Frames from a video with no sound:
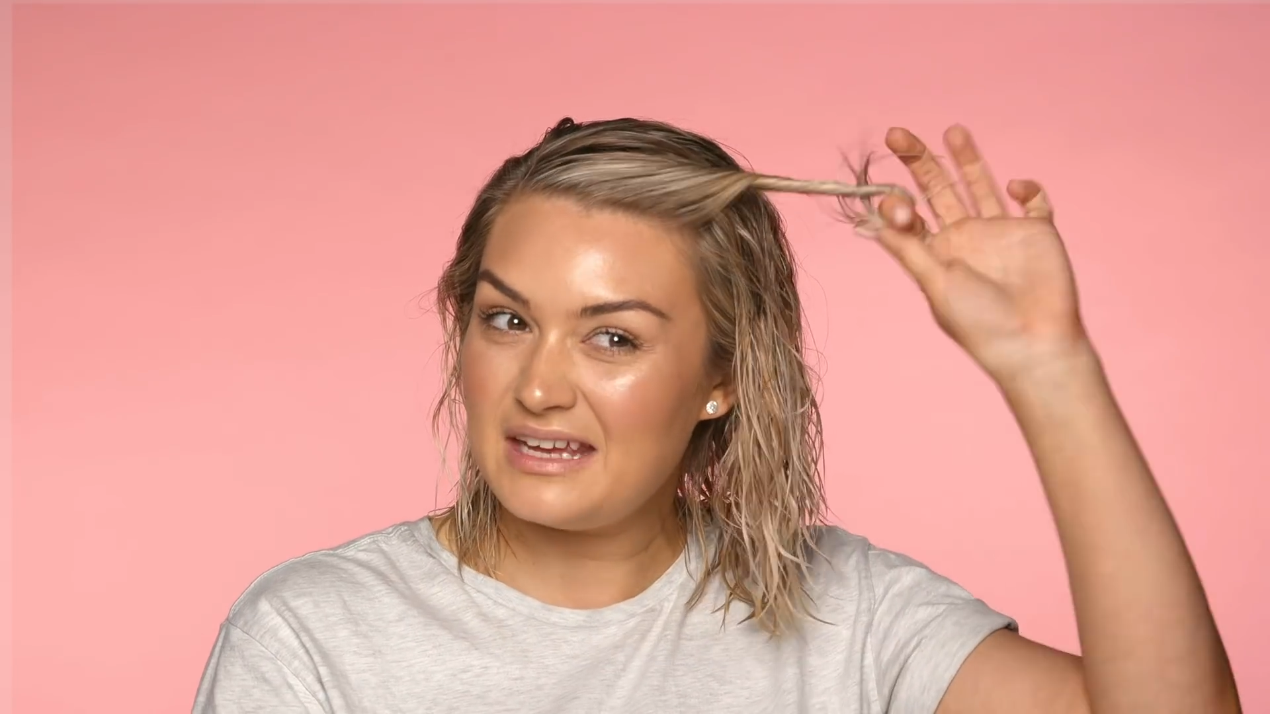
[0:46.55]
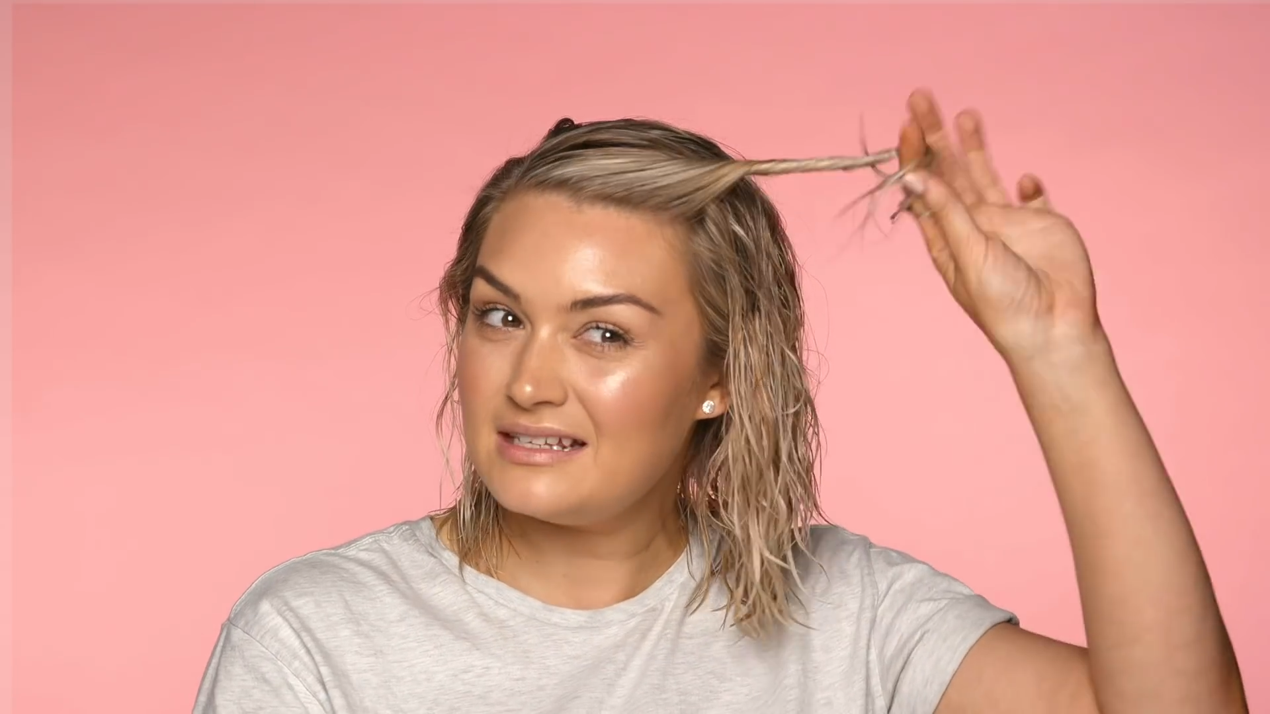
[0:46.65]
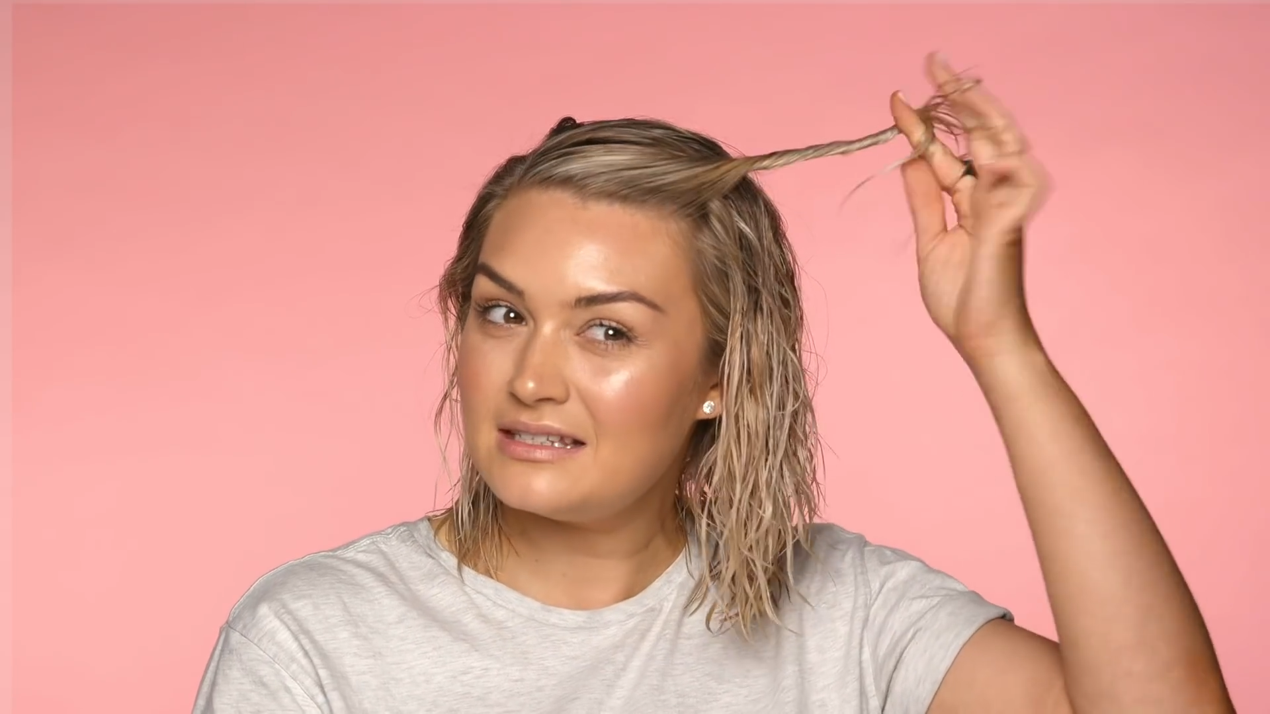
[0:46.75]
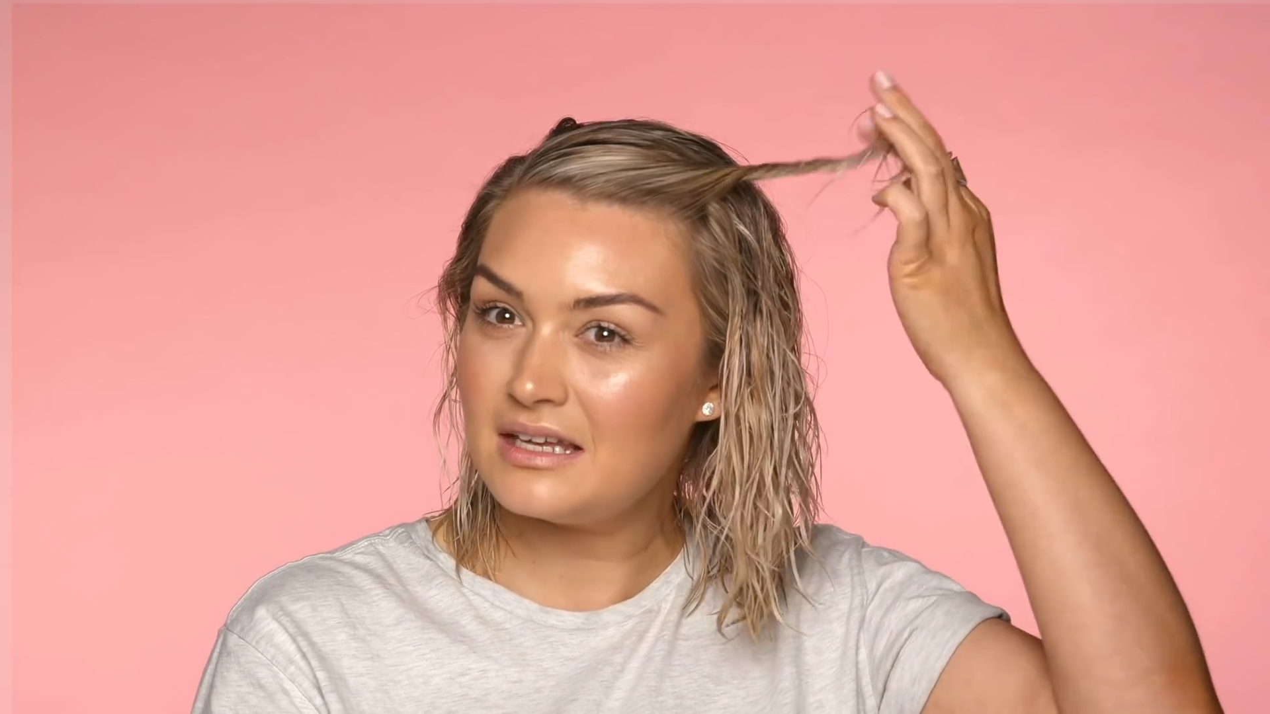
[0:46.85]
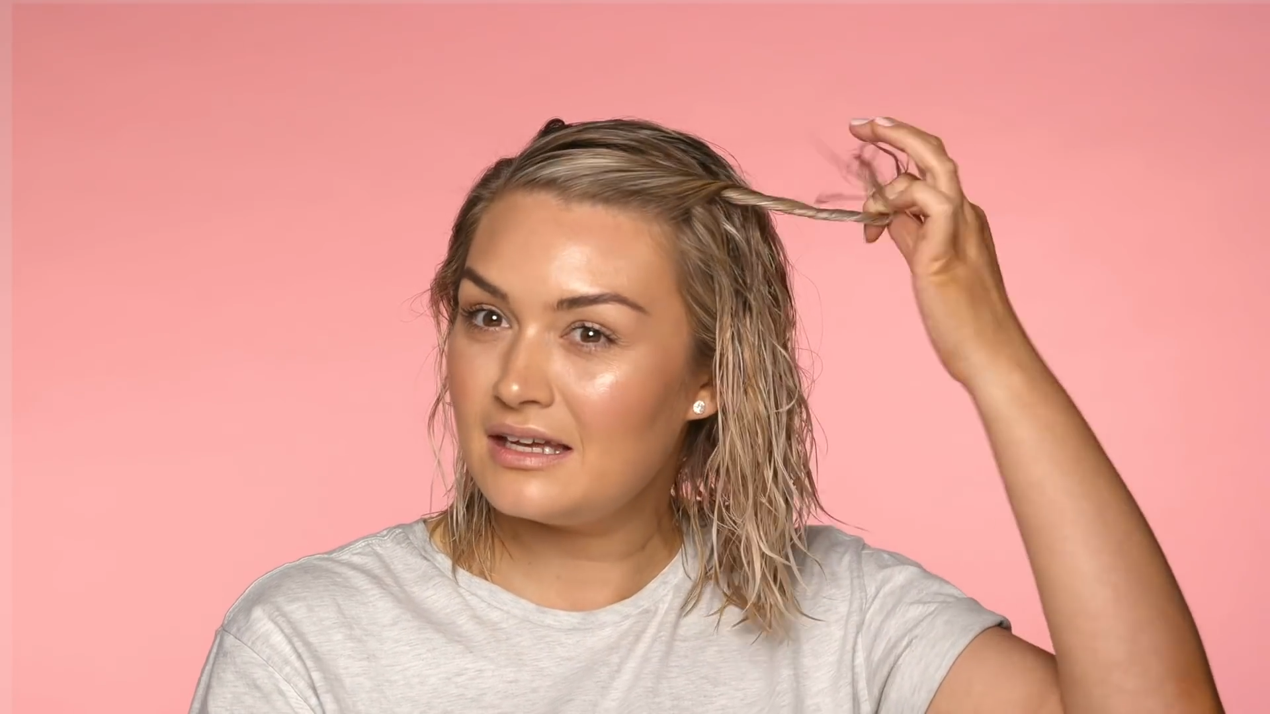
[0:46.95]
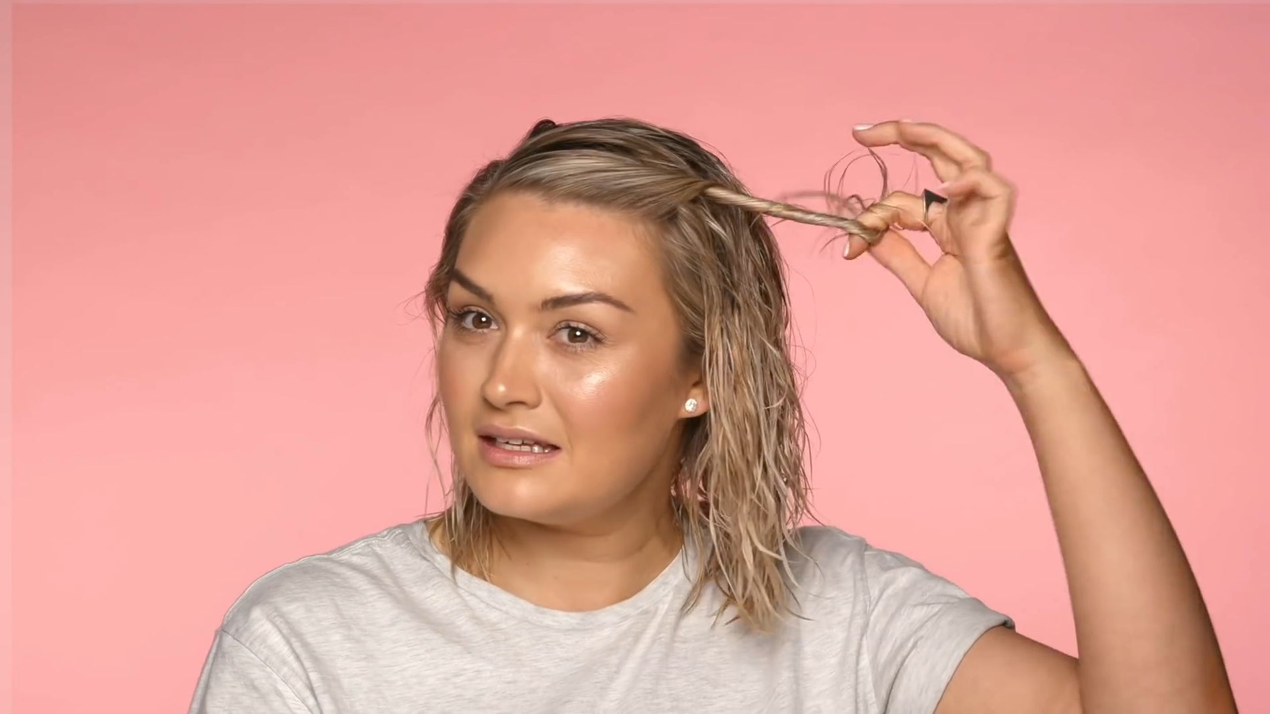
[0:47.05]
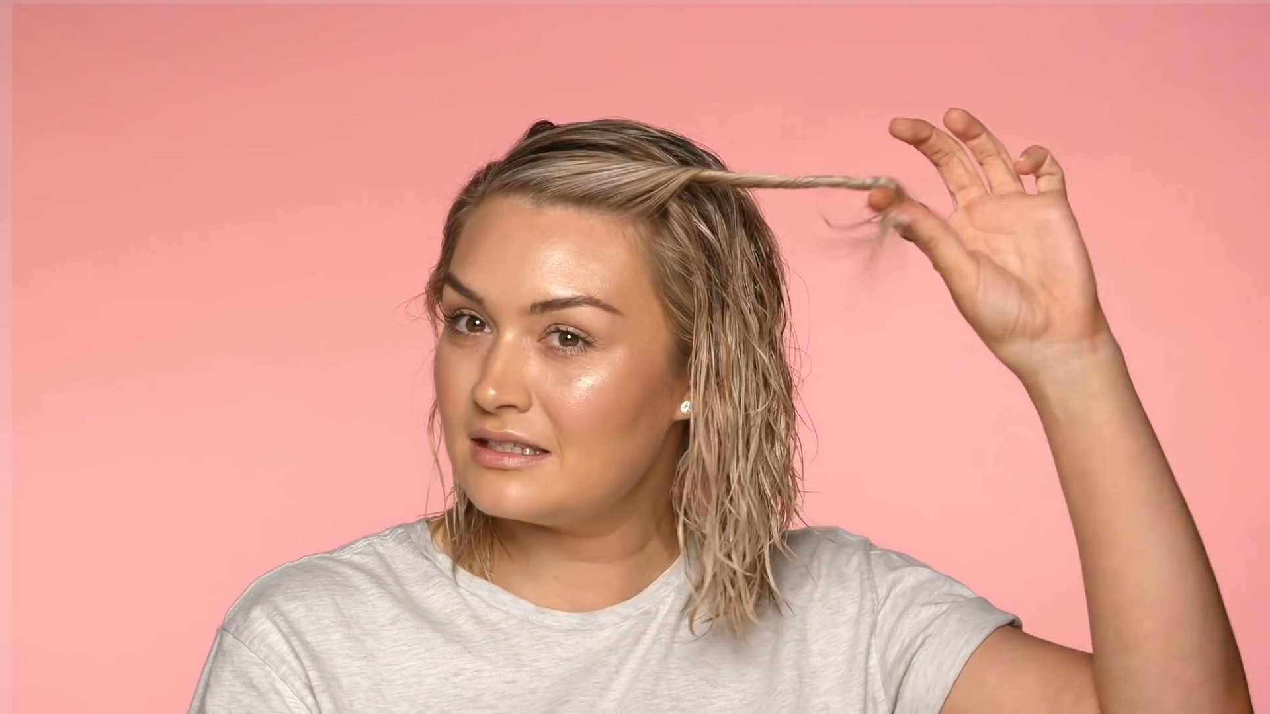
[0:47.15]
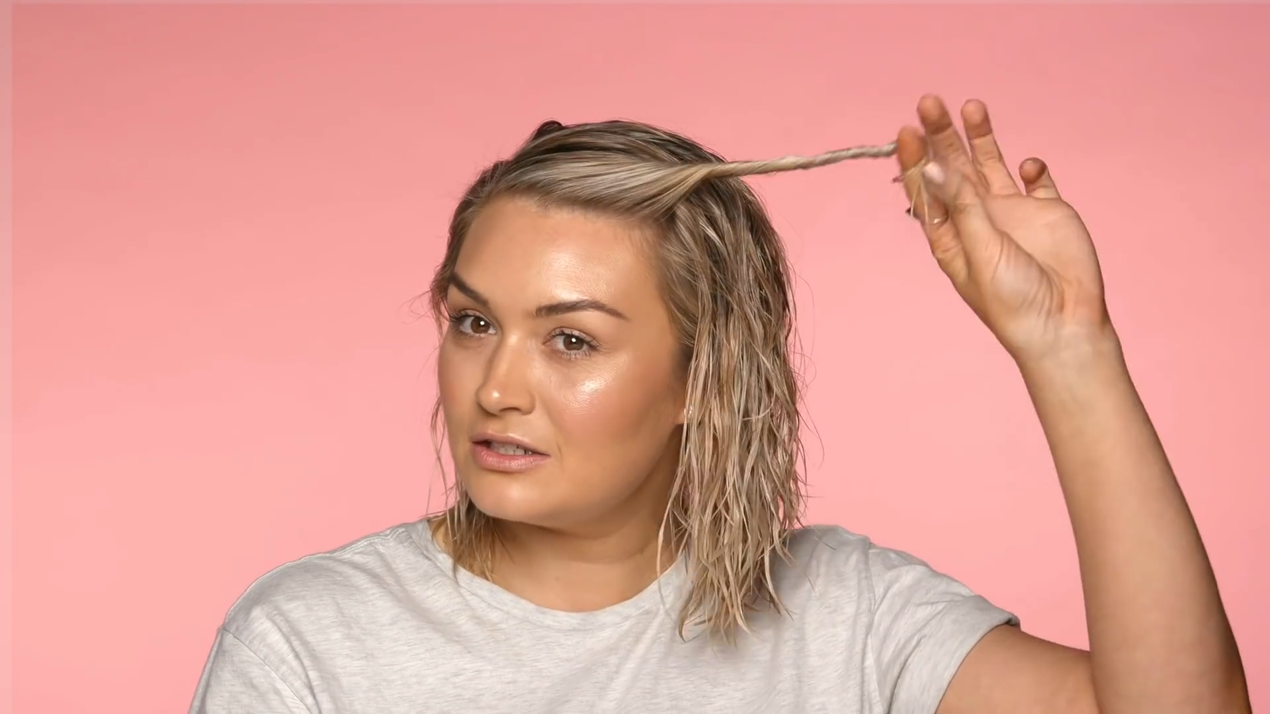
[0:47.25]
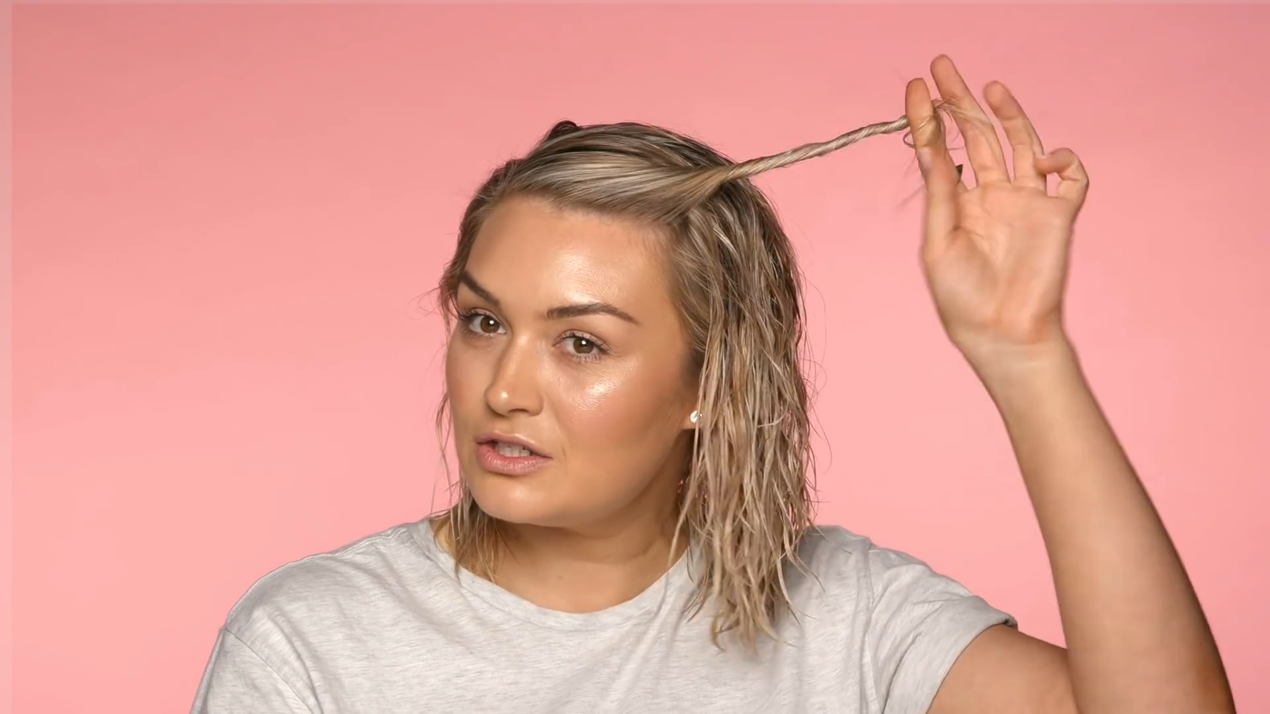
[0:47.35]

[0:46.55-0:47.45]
pieces